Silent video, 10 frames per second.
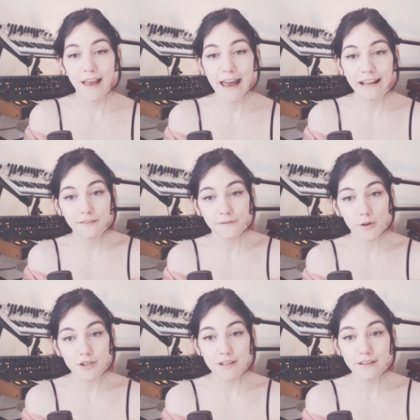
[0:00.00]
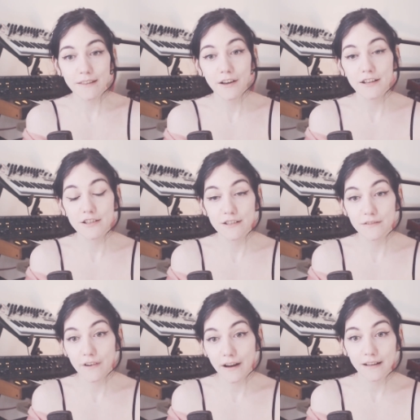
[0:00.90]
and unfortunately, there is just
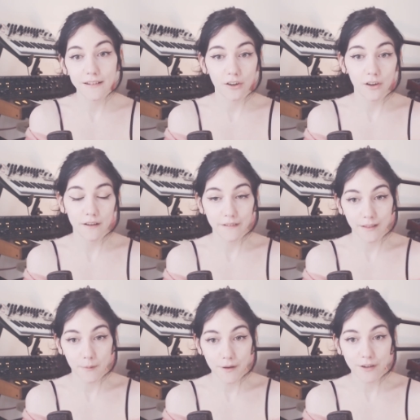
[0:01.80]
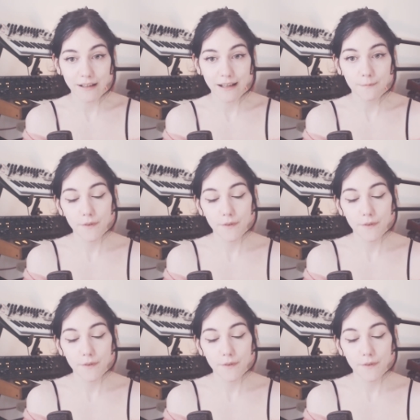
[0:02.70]
very little availability.